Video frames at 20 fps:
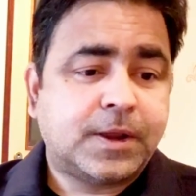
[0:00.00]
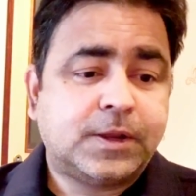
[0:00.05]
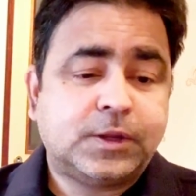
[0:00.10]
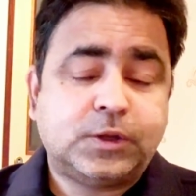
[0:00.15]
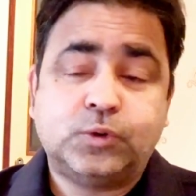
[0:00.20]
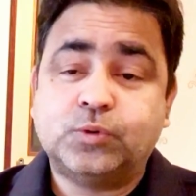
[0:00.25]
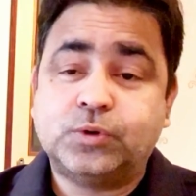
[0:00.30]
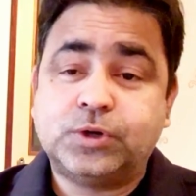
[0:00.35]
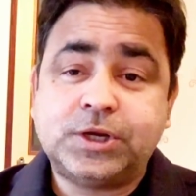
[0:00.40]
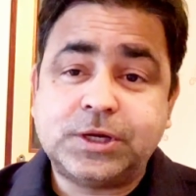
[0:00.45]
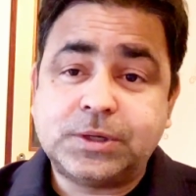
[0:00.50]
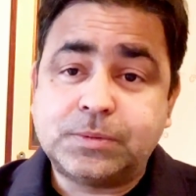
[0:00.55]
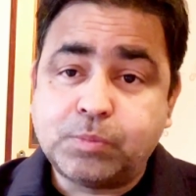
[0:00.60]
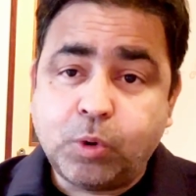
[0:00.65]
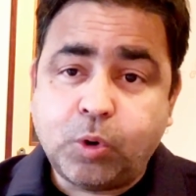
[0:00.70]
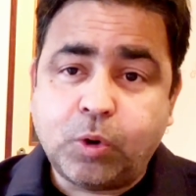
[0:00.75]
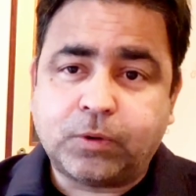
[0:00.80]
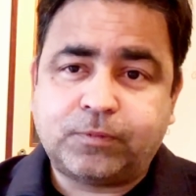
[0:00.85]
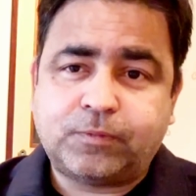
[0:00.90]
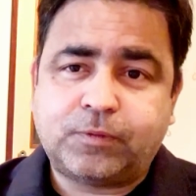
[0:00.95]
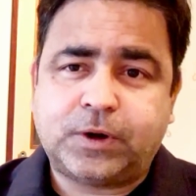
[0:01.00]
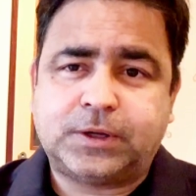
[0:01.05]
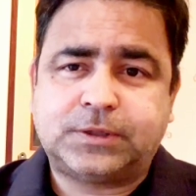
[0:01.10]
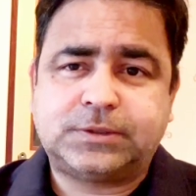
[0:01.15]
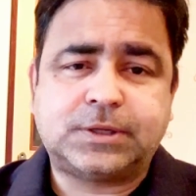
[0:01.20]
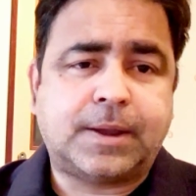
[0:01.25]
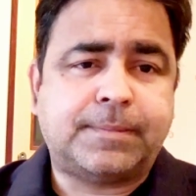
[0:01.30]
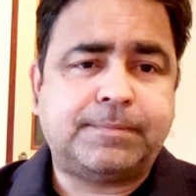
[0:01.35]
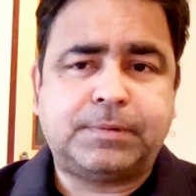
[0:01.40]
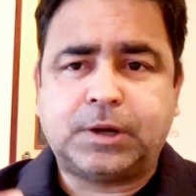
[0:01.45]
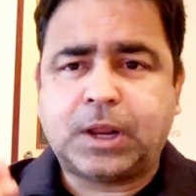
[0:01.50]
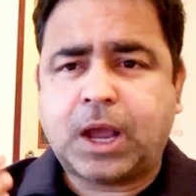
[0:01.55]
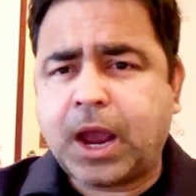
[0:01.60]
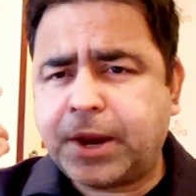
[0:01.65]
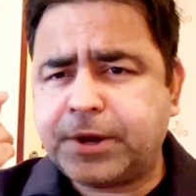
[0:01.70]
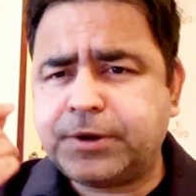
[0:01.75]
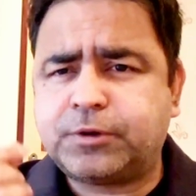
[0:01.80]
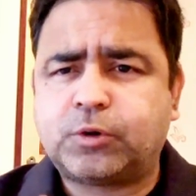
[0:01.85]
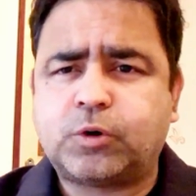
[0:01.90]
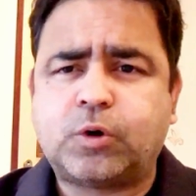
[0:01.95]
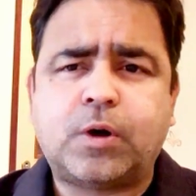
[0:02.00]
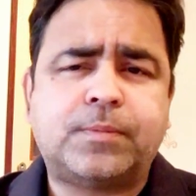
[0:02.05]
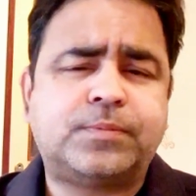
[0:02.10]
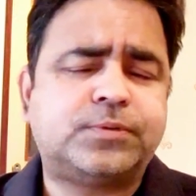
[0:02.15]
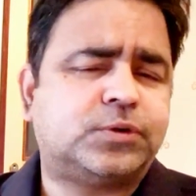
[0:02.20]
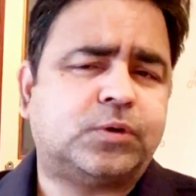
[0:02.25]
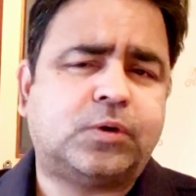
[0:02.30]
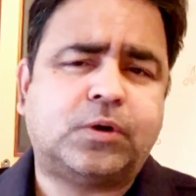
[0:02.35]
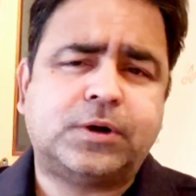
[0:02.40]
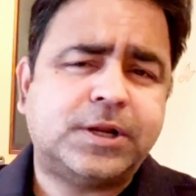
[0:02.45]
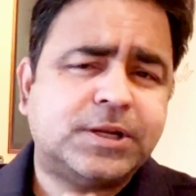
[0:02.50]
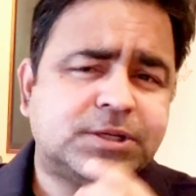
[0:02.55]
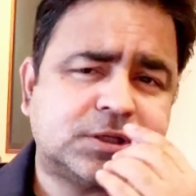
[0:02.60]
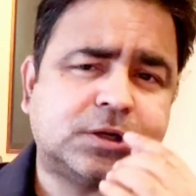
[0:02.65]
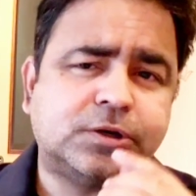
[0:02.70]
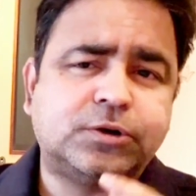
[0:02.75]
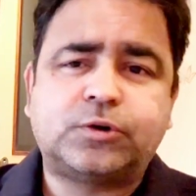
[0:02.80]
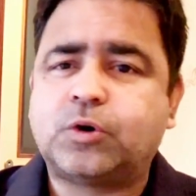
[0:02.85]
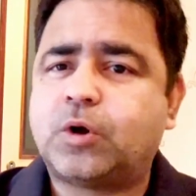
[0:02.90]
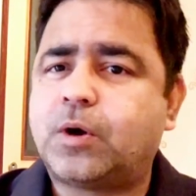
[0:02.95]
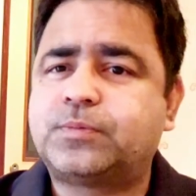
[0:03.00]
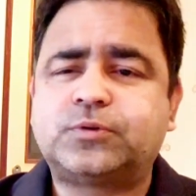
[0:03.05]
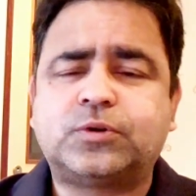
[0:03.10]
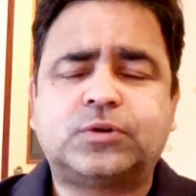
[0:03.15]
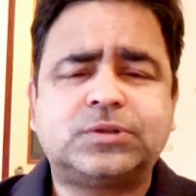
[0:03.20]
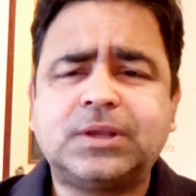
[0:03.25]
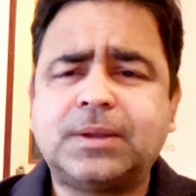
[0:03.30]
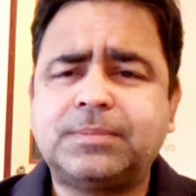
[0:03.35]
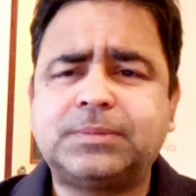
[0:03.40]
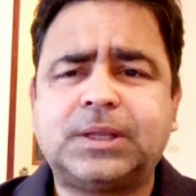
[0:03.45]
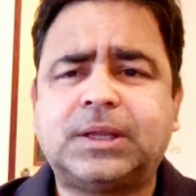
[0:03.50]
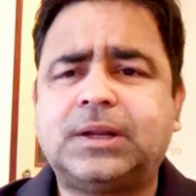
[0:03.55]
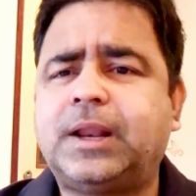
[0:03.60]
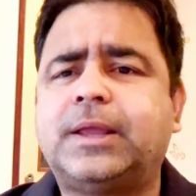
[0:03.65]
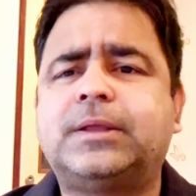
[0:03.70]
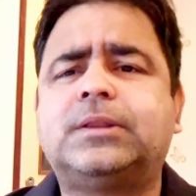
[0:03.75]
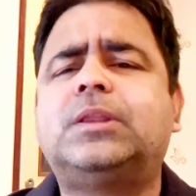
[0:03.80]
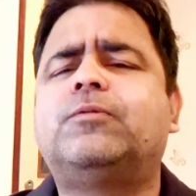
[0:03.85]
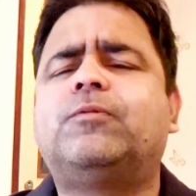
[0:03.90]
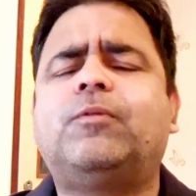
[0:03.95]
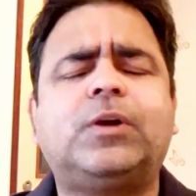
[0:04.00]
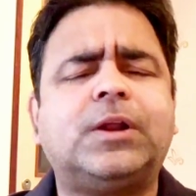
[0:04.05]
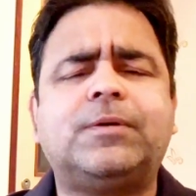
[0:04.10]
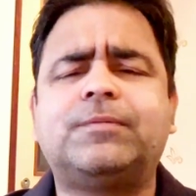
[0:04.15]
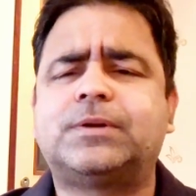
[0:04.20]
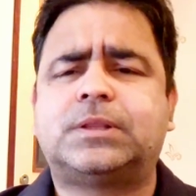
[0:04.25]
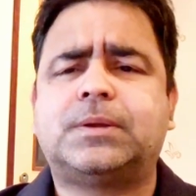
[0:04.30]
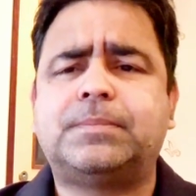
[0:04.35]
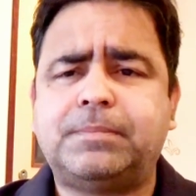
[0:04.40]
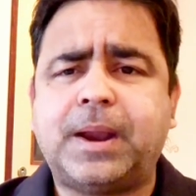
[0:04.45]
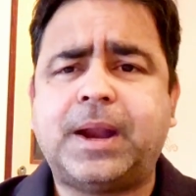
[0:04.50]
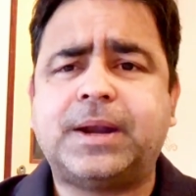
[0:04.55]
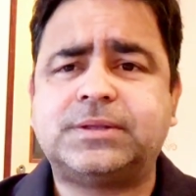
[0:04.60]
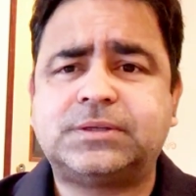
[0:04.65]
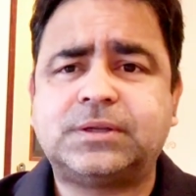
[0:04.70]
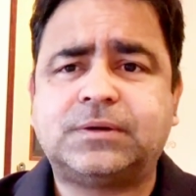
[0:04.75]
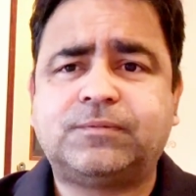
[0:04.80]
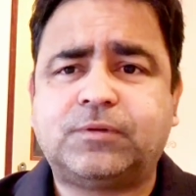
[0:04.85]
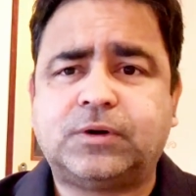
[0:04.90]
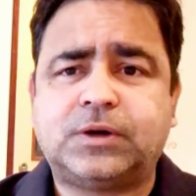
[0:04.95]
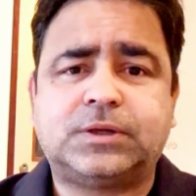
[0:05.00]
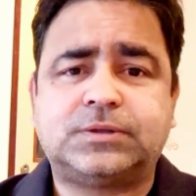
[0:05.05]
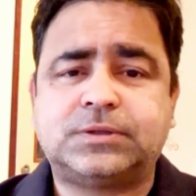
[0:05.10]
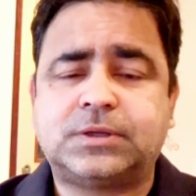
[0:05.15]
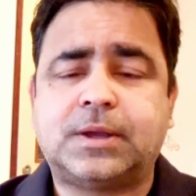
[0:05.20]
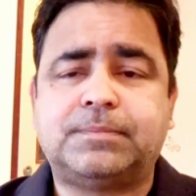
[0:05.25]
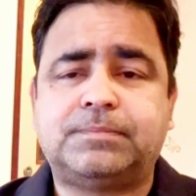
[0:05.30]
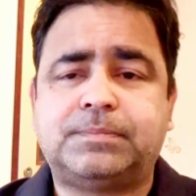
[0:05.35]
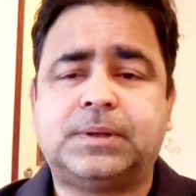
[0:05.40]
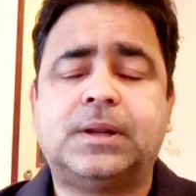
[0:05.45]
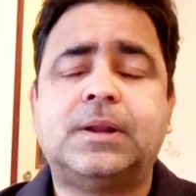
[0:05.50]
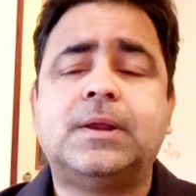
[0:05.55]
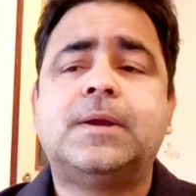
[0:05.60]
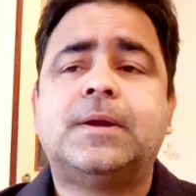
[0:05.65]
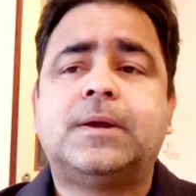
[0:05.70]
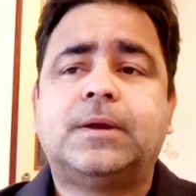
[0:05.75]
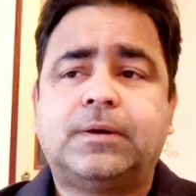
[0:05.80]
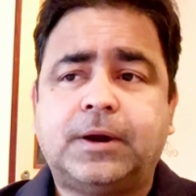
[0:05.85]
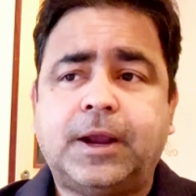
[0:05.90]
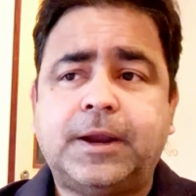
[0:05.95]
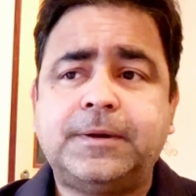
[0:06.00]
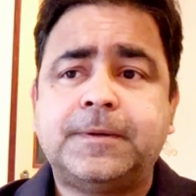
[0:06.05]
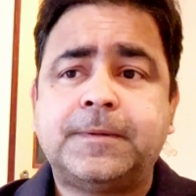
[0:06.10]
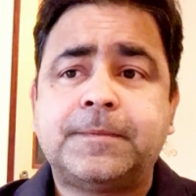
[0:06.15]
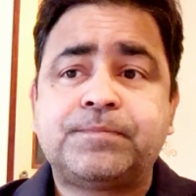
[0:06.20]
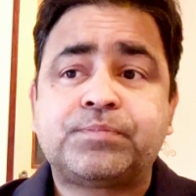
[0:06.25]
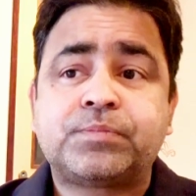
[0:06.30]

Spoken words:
you need more, for example, eye drops or nasal drops or something whatever the medicine, for example, right?